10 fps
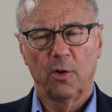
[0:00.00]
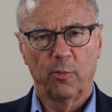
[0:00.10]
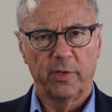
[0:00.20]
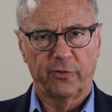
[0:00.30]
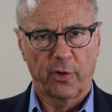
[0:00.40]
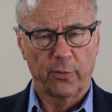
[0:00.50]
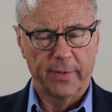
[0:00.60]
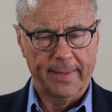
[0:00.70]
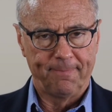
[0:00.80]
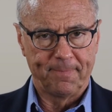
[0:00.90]
we show
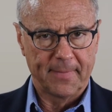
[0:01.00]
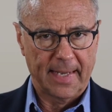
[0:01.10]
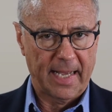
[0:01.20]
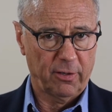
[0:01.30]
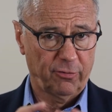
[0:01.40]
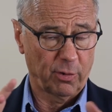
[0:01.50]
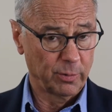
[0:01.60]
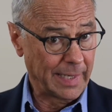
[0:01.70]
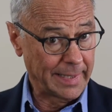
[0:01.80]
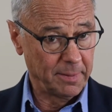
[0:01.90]
them
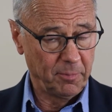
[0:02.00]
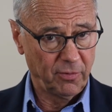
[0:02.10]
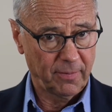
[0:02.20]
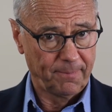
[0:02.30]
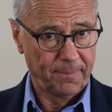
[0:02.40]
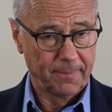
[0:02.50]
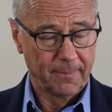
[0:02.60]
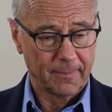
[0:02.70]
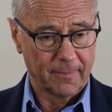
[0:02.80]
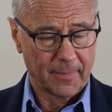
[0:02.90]
household items,
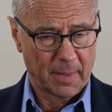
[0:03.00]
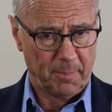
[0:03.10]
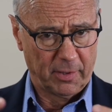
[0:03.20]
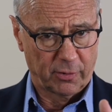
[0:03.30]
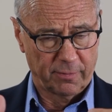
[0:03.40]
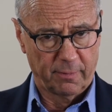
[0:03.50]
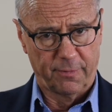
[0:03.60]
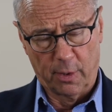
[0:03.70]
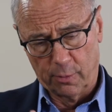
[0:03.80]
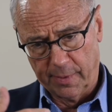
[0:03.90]
picture of a
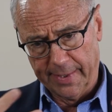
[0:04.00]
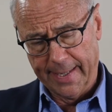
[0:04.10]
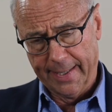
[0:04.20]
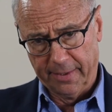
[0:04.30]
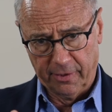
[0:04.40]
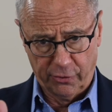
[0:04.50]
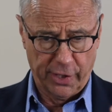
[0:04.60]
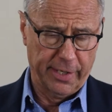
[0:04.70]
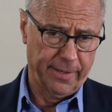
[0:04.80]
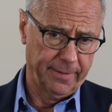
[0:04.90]
phone again, a
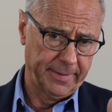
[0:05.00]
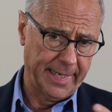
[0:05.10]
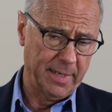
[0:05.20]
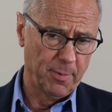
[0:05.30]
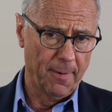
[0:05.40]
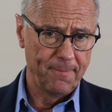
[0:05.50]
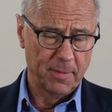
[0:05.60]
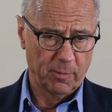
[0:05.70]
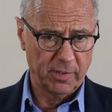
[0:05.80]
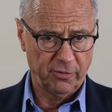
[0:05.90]
chair, a table.
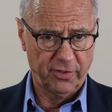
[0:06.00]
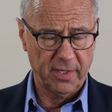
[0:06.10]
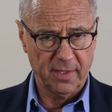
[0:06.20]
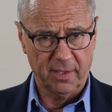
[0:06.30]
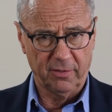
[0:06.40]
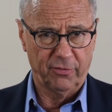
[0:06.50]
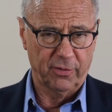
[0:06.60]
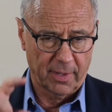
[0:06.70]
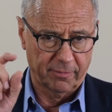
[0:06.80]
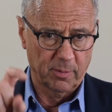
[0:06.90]
When you see these,
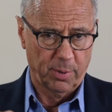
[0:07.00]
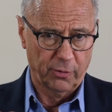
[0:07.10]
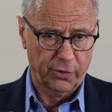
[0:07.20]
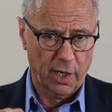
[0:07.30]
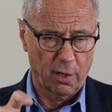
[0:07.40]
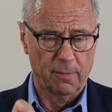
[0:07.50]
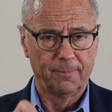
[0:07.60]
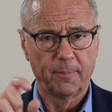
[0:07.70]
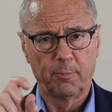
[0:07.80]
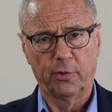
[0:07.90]
you have to push go,
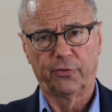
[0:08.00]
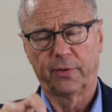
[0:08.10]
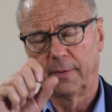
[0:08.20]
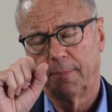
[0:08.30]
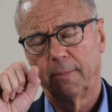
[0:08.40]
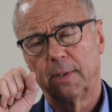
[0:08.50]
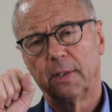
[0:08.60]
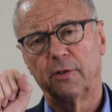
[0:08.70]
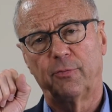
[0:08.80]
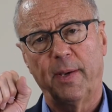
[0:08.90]
push
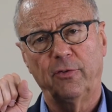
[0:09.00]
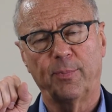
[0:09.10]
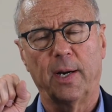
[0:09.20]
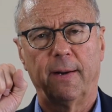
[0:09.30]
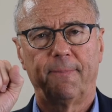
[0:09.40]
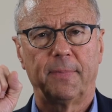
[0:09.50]
the space bar.